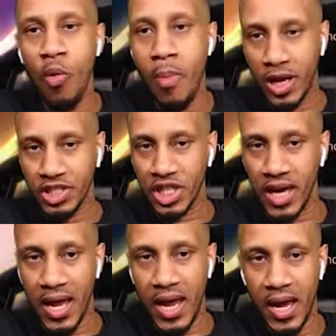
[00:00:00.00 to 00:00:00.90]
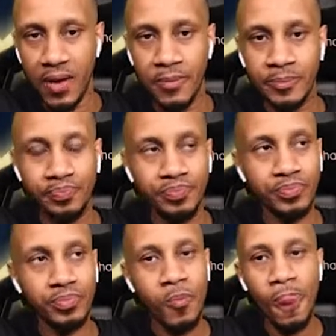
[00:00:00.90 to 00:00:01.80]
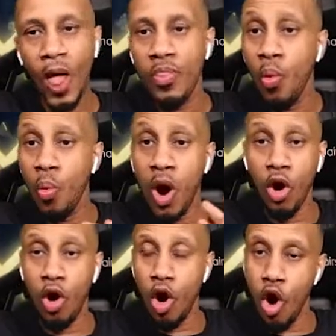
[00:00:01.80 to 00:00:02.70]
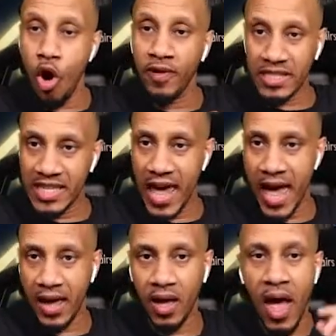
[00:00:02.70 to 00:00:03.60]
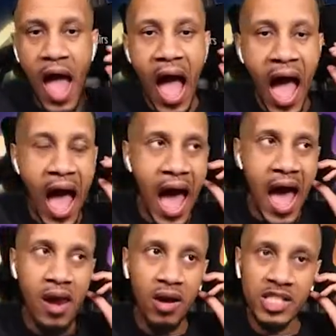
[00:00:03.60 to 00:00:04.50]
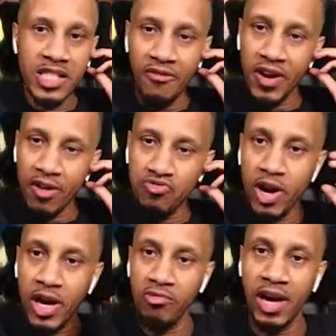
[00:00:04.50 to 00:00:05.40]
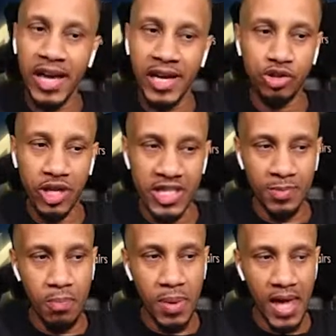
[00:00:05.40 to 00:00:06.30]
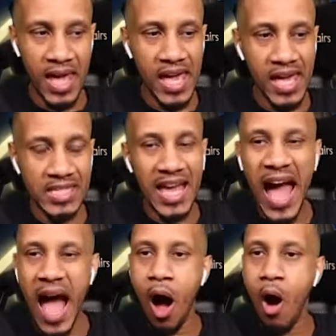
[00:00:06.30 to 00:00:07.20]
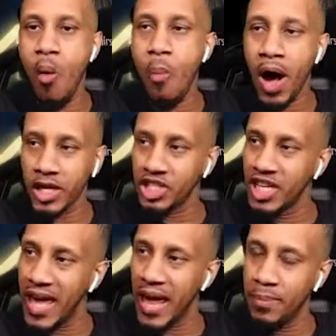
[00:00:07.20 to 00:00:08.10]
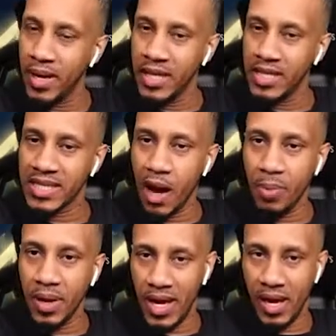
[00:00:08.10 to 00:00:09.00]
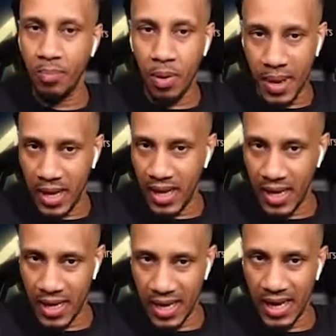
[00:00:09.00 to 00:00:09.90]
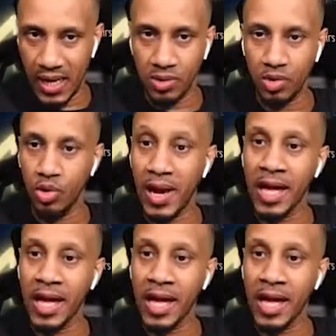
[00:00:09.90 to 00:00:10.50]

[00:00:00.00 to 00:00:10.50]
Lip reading: much in the world of tech. And something that really, really interests me is how much gaming is now being implemented into like